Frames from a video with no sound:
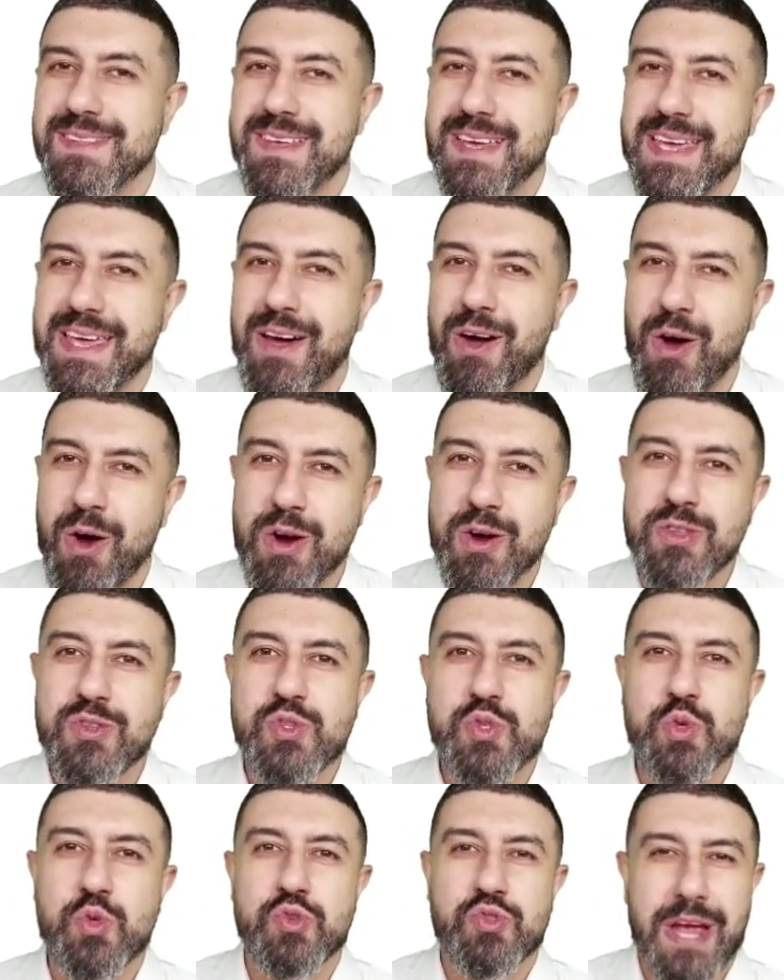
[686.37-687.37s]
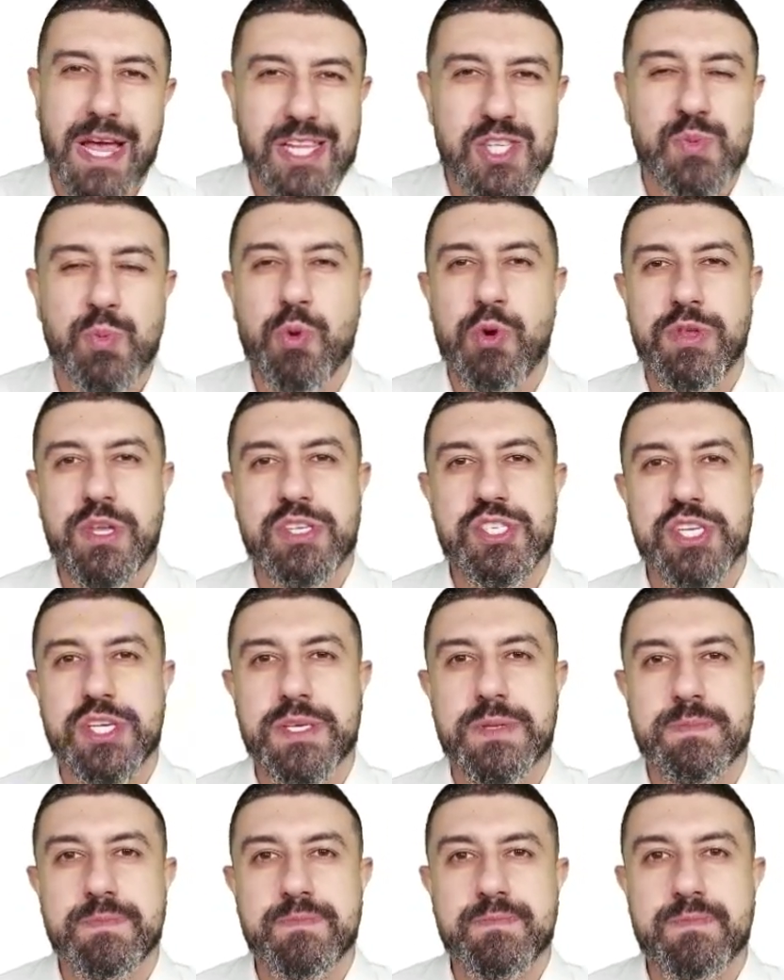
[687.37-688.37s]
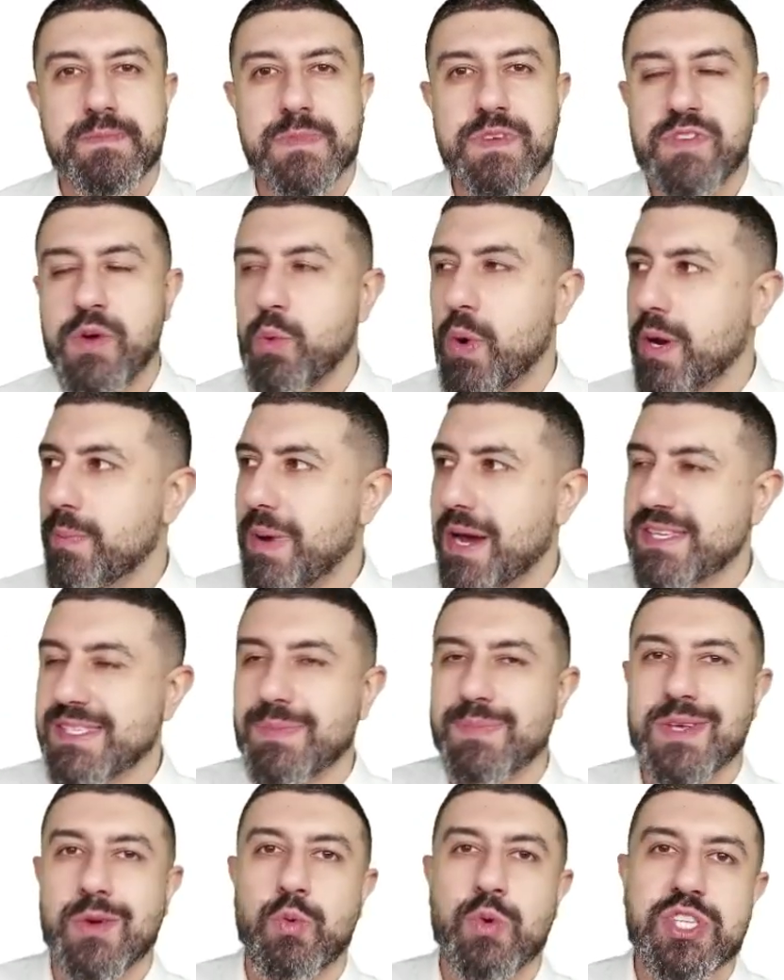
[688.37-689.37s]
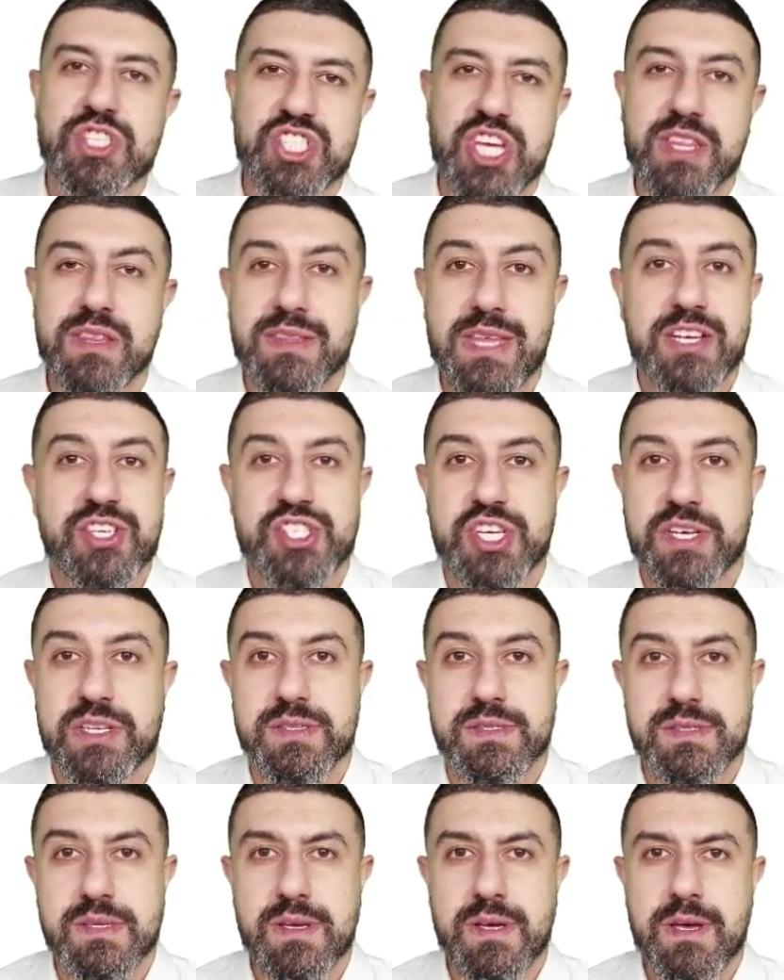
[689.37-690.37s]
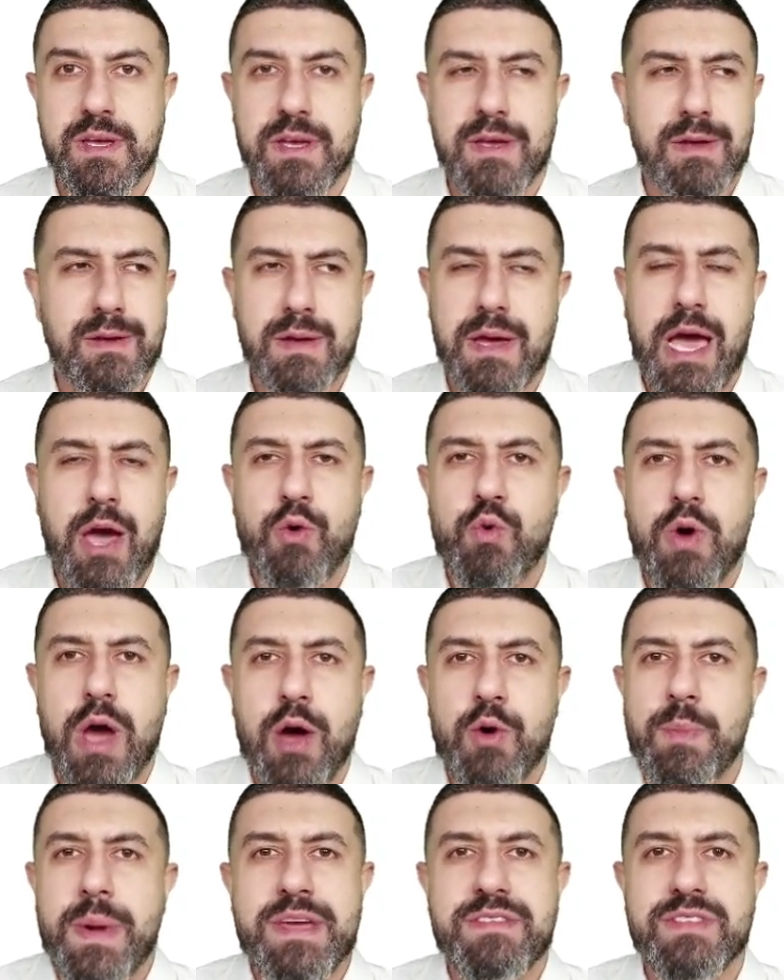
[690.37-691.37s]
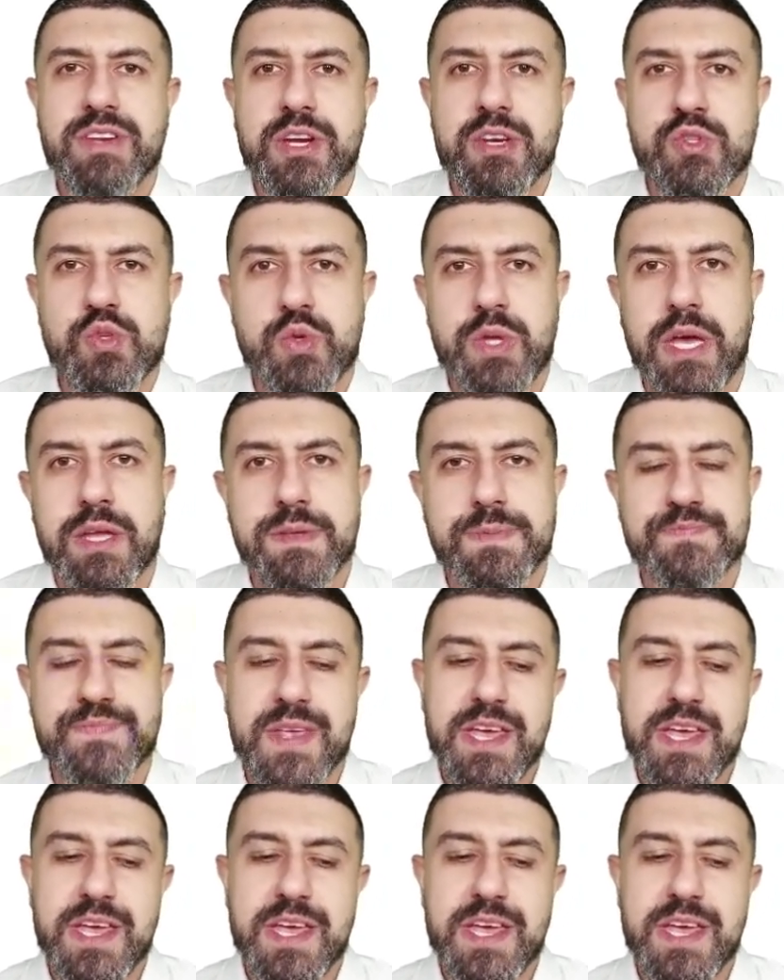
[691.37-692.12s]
Hard to transport a chicken. If I want to buy something with 10 chickens, how am I even going to do that?